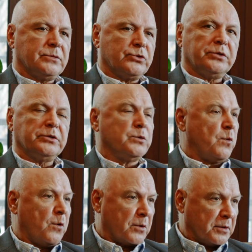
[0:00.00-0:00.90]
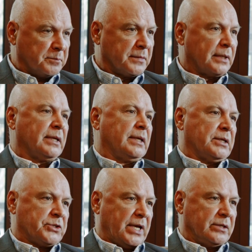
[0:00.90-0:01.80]
During the war,
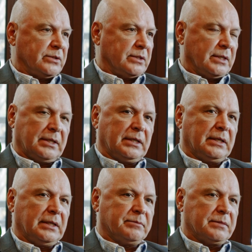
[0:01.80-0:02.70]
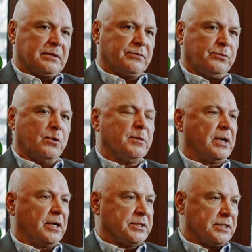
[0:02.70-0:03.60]
Shannon
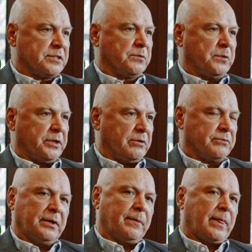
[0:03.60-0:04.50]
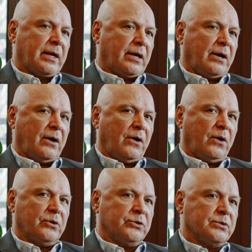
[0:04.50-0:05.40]
formalized this way of
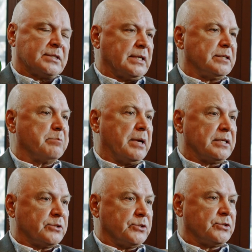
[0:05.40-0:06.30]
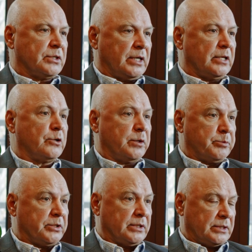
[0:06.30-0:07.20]
how do you send a message
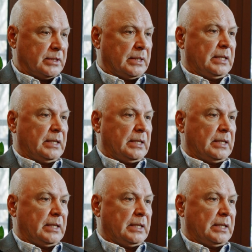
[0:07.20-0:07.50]
encrypted,